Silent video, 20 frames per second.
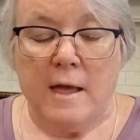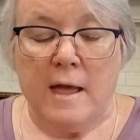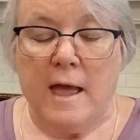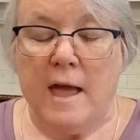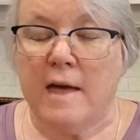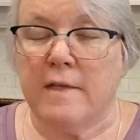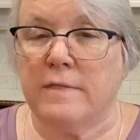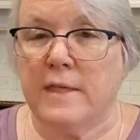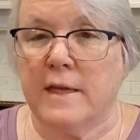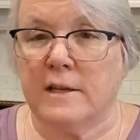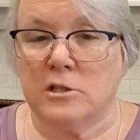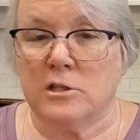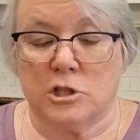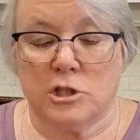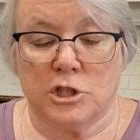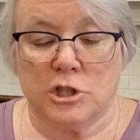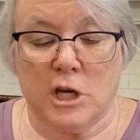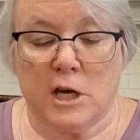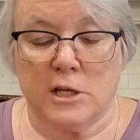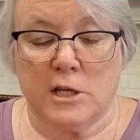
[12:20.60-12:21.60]
and then
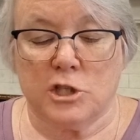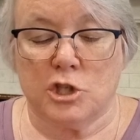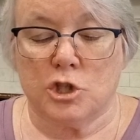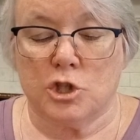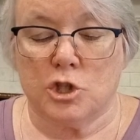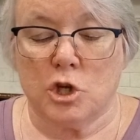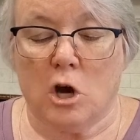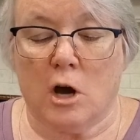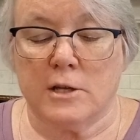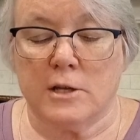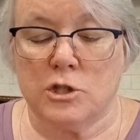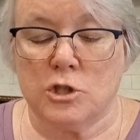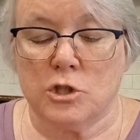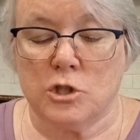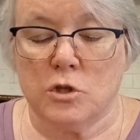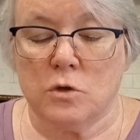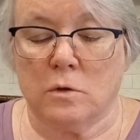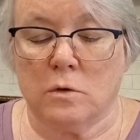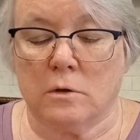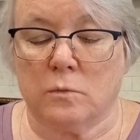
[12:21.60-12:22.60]
Judge John
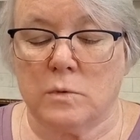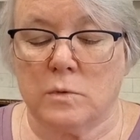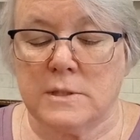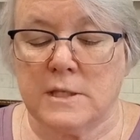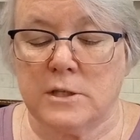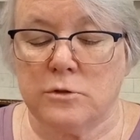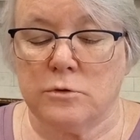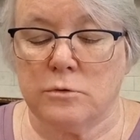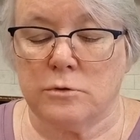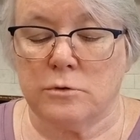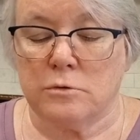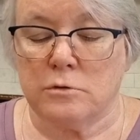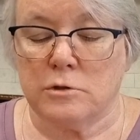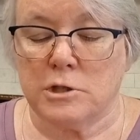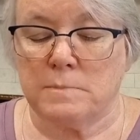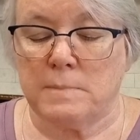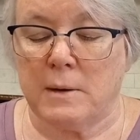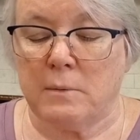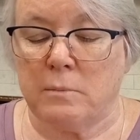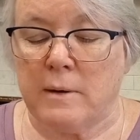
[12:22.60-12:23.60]
Stewart was introduced
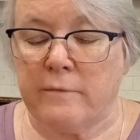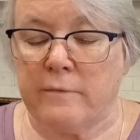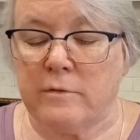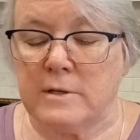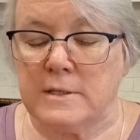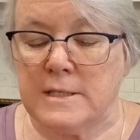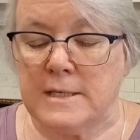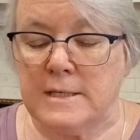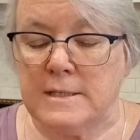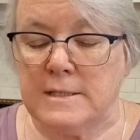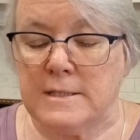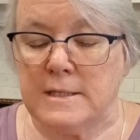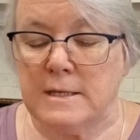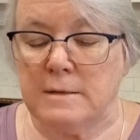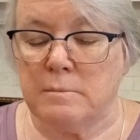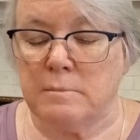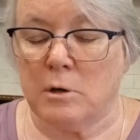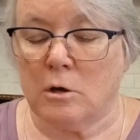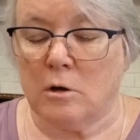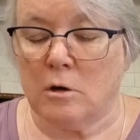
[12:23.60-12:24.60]
by Reverend T.C.
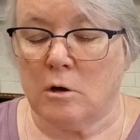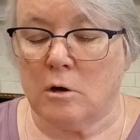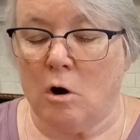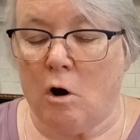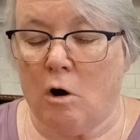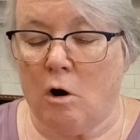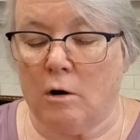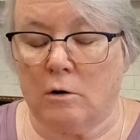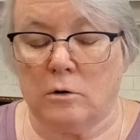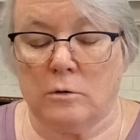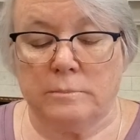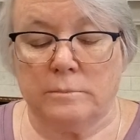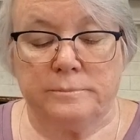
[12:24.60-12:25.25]
McCarl.